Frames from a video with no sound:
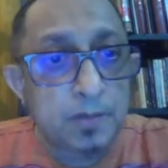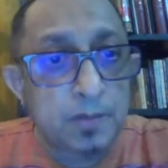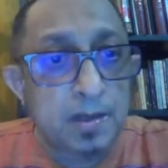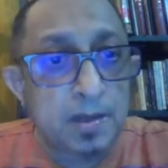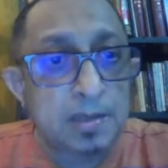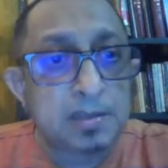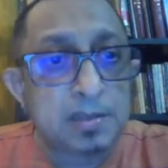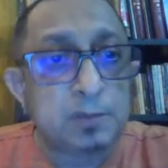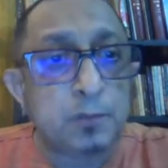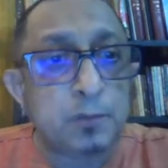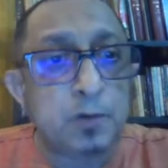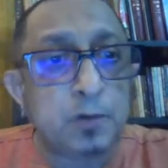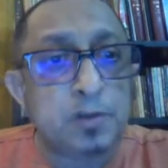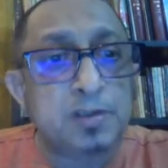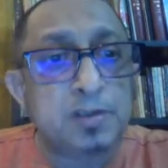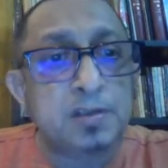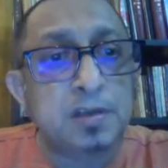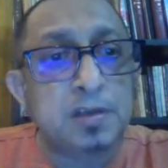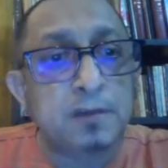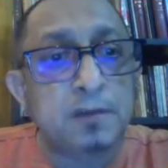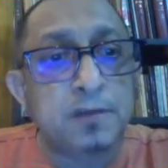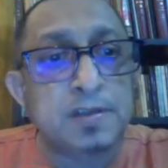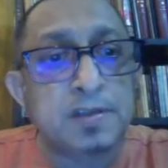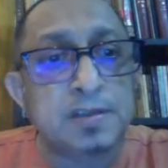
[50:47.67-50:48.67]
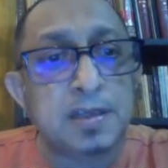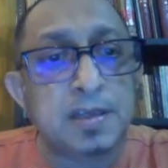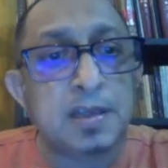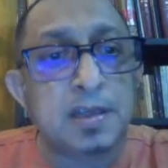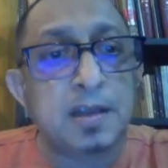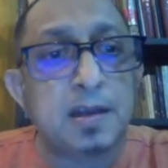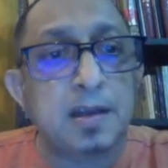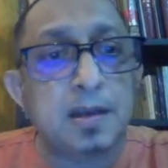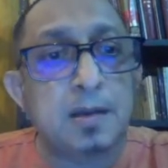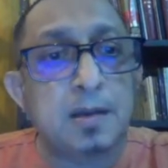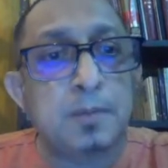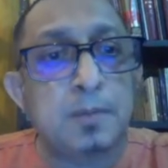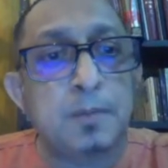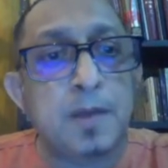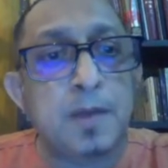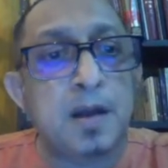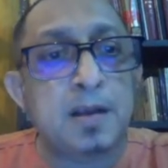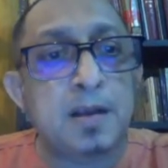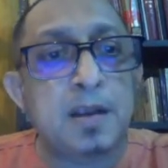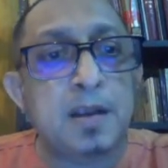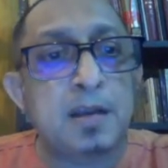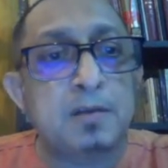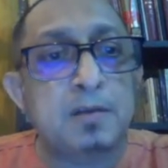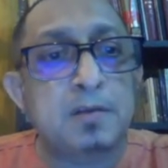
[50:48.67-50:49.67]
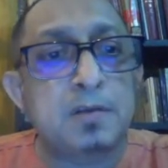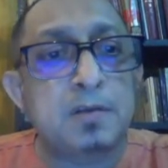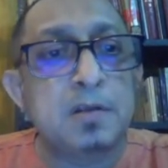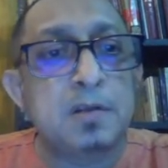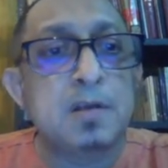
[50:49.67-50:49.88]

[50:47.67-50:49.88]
Press was servicing a market